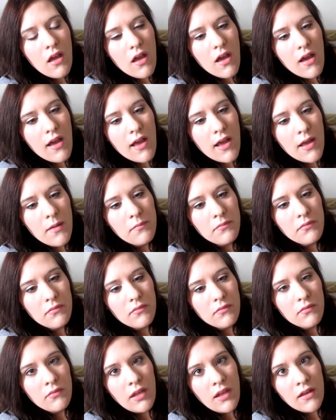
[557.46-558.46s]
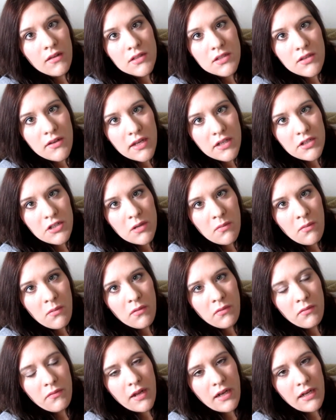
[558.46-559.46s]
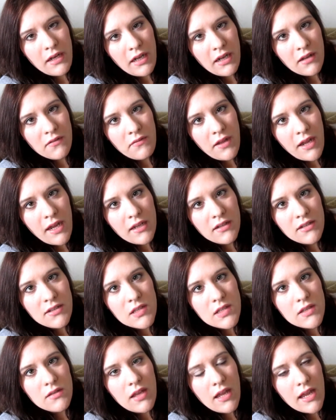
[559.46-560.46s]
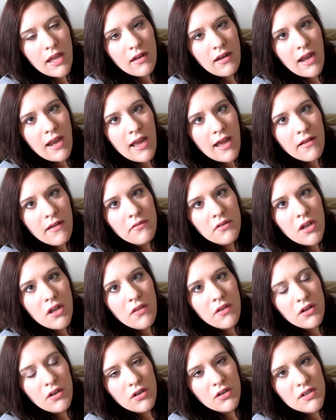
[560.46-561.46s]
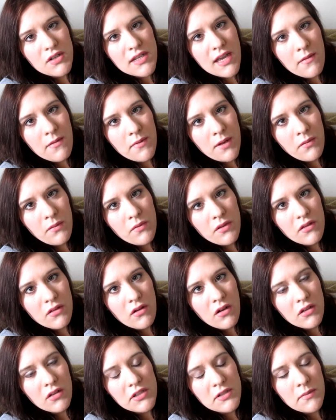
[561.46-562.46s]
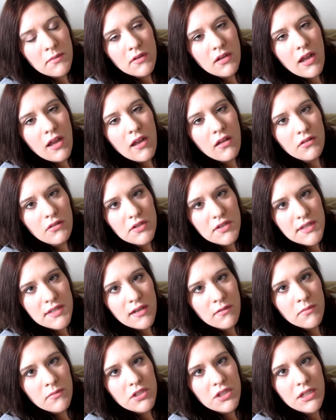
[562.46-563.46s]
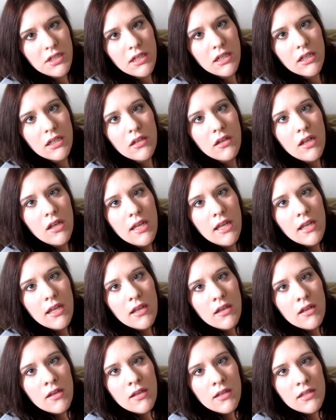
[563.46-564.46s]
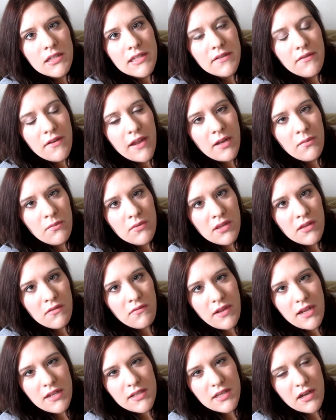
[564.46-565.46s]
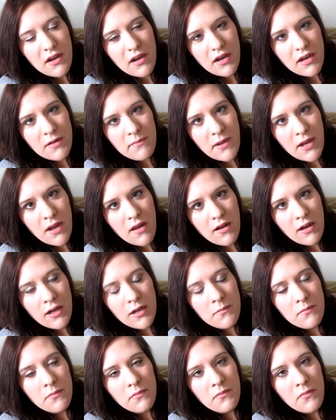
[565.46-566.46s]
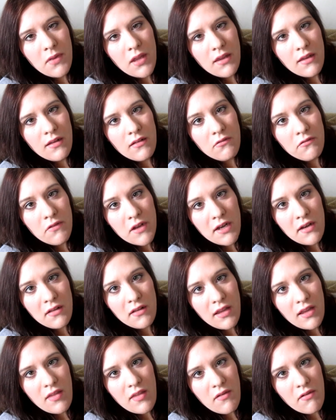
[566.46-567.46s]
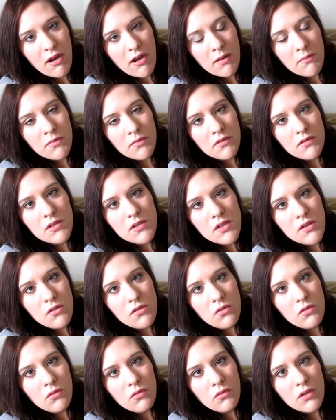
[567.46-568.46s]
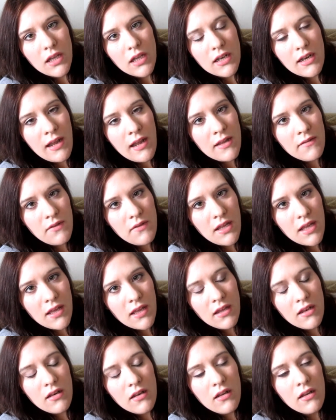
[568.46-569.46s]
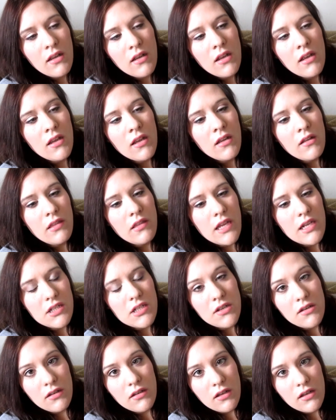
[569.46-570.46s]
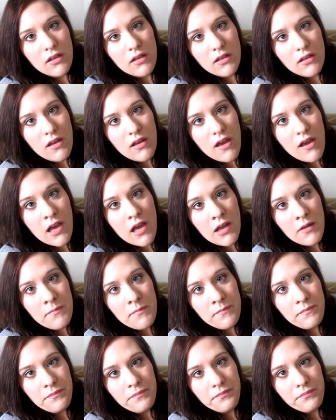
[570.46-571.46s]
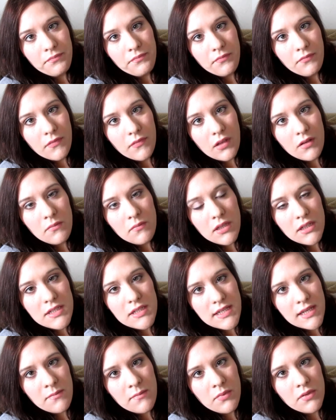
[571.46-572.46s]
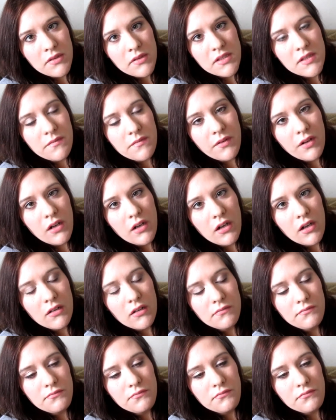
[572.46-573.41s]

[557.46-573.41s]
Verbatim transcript: Um, they also had trouble finding a vein, so they had to have another nurse come in with an ultra ultrasound machine to find where the veins are in my arm. And finally, they were able to get an IV in. They took um, blood samples for